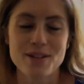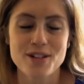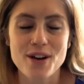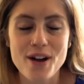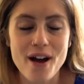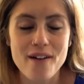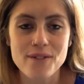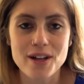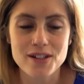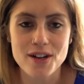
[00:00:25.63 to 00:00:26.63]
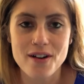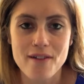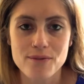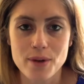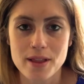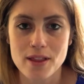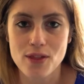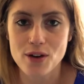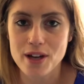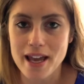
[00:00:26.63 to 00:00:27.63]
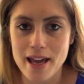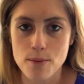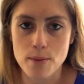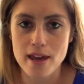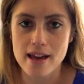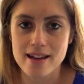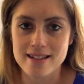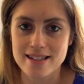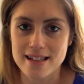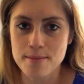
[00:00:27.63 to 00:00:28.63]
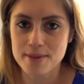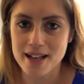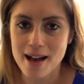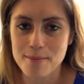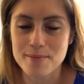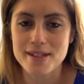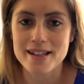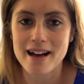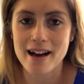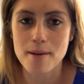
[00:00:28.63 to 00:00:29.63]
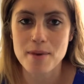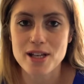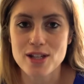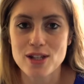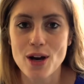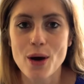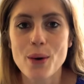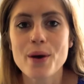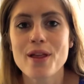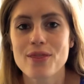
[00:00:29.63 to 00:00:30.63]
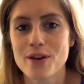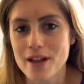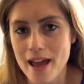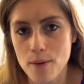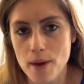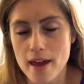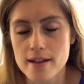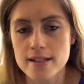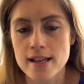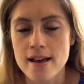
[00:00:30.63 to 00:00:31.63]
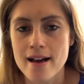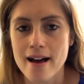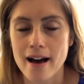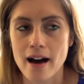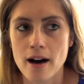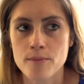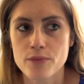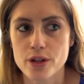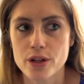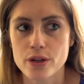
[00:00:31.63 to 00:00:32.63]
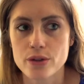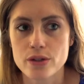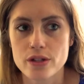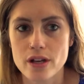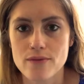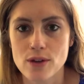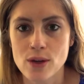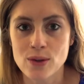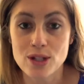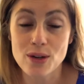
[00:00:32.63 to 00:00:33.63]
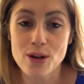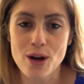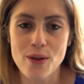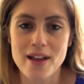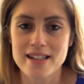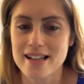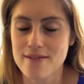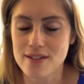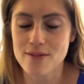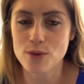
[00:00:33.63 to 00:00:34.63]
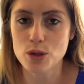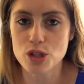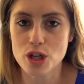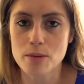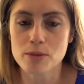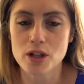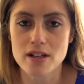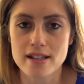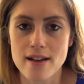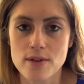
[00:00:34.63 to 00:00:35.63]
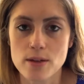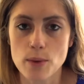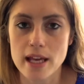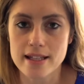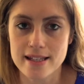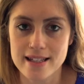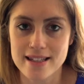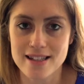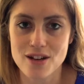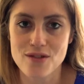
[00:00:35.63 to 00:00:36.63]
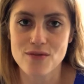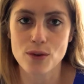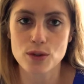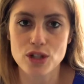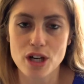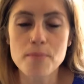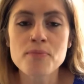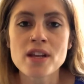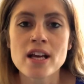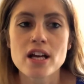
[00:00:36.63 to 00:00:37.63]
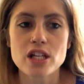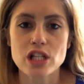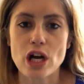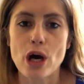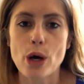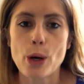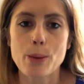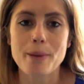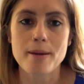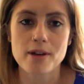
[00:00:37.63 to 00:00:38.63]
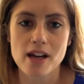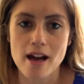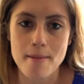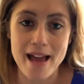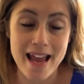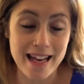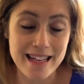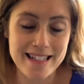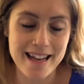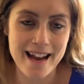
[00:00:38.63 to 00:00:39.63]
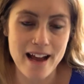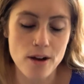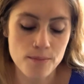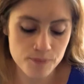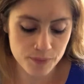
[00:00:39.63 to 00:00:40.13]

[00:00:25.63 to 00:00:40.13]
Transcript: to start off, I'll start off with the 38-week symptoms. So 38 weeks, for those of you who don't know, that's definitely full term. 37 weeks is considered full term. So baby could come at any day now.